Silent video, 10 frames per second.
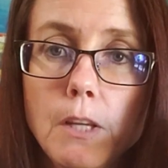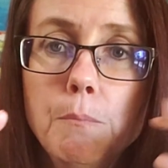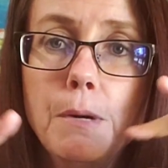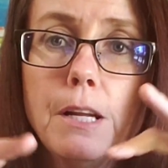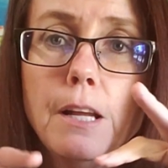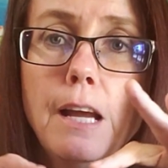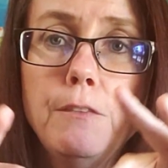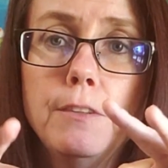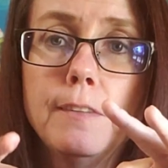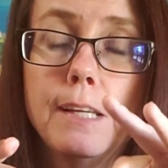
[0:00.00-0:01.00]
but I
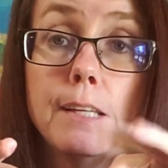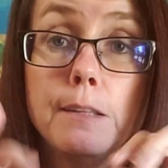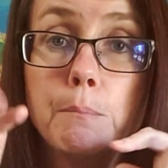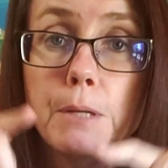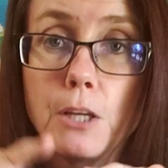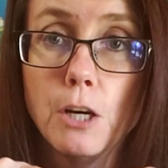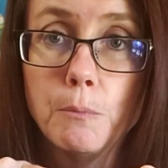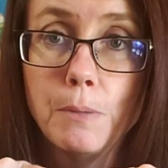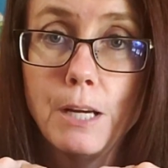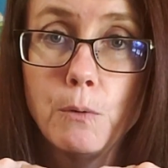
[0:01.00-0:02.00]
have to say that the
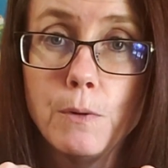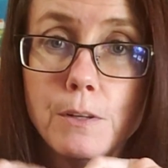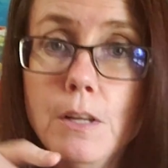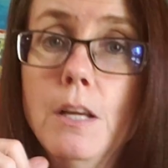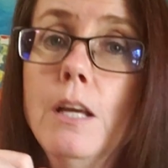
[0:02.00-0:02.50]
pecan pie one